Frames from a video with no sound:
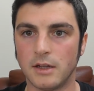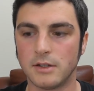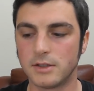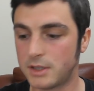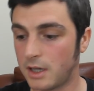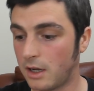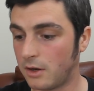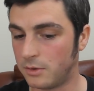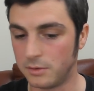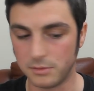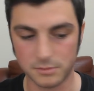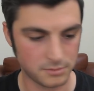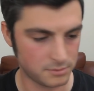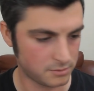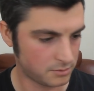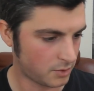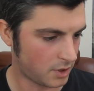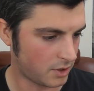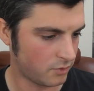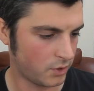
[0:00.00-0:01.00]
So
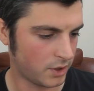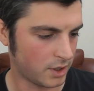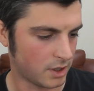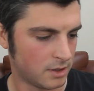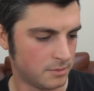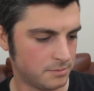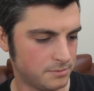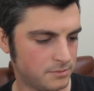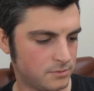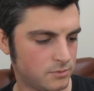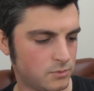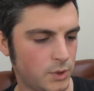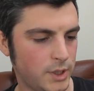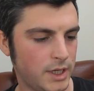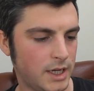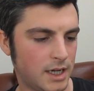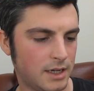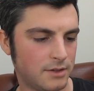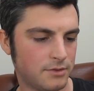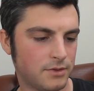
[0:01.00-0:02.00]
what have we got?
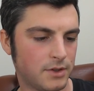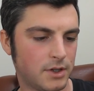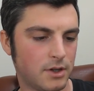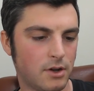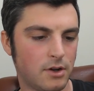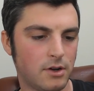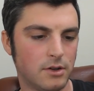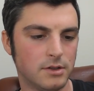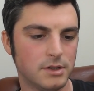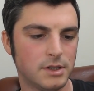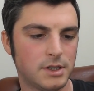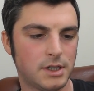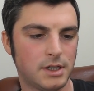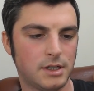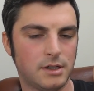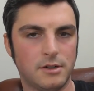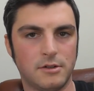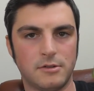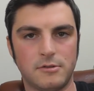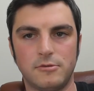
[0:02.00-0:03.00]
We have
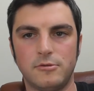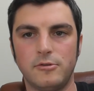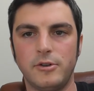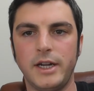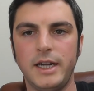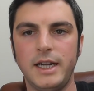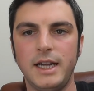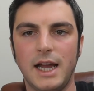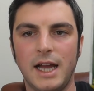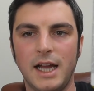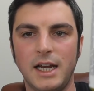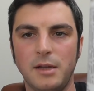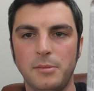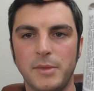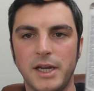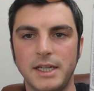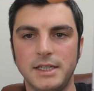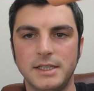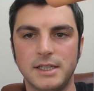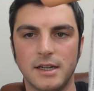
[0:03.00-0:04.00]
got
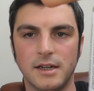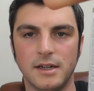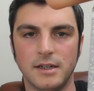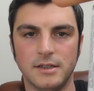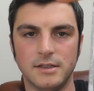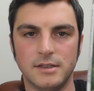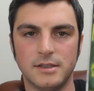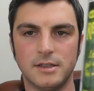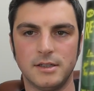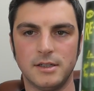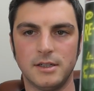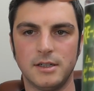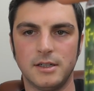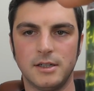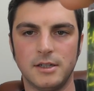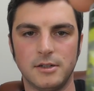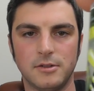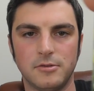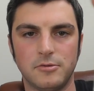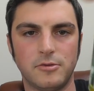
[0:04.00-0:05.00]
re-animator,
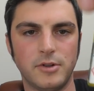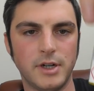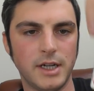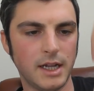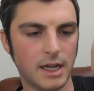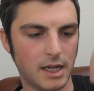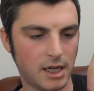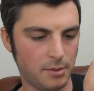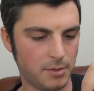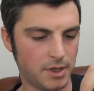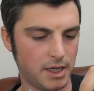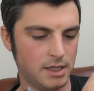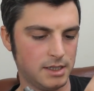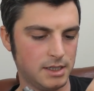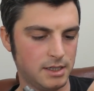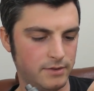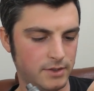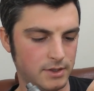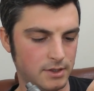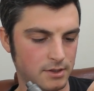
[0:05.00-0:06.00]

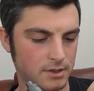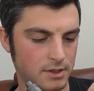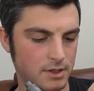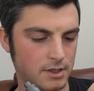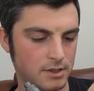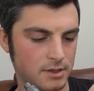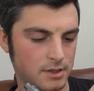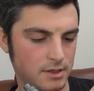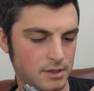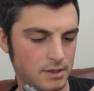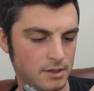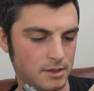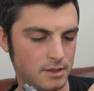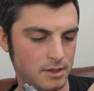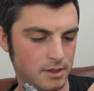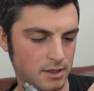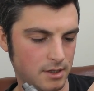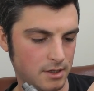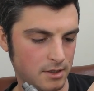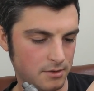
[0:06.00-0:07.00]
let's have a look,
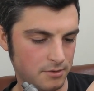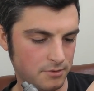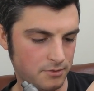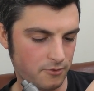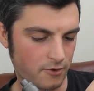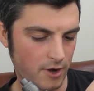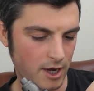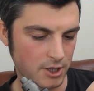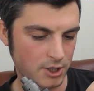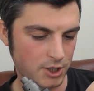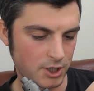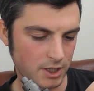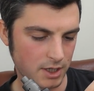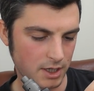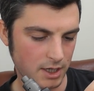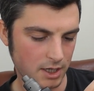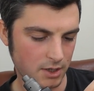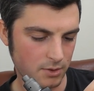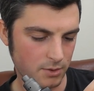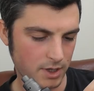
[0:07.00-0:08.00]
French
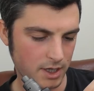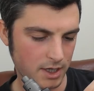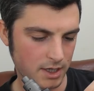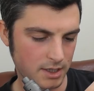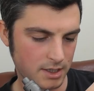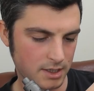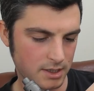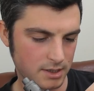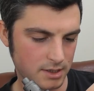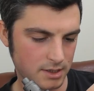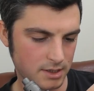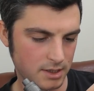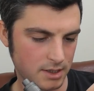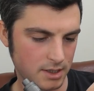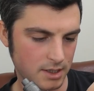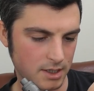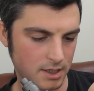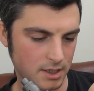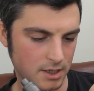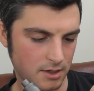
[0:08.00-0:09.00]
liquid,
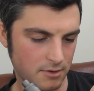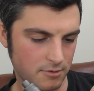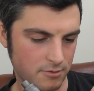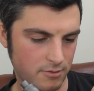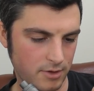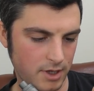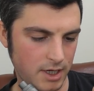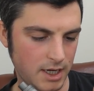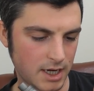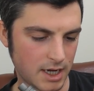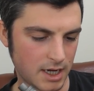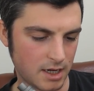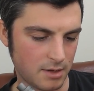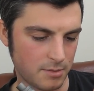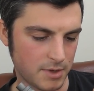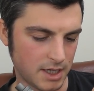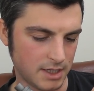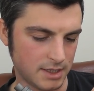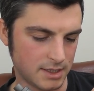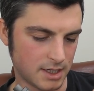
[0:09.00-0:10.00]

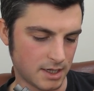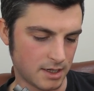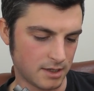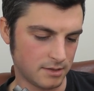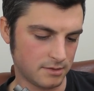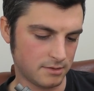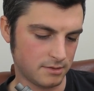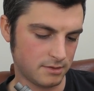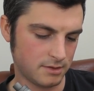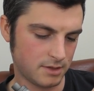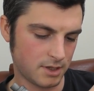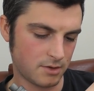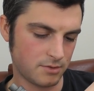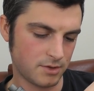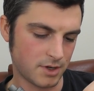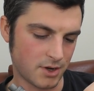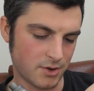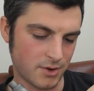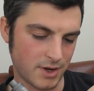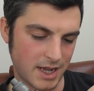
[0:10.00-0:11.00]
re-animator,
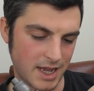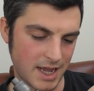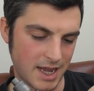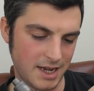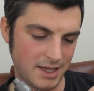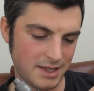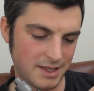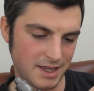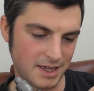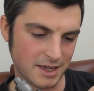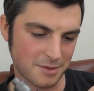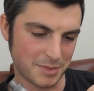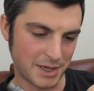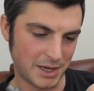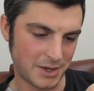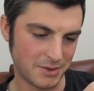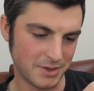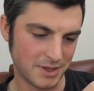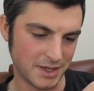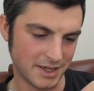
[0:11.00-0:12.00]
don't know anything
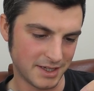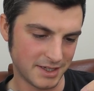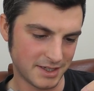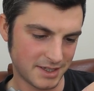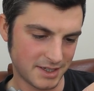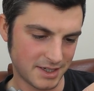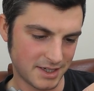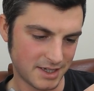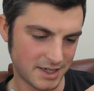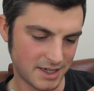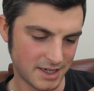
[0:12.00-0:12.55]
about this.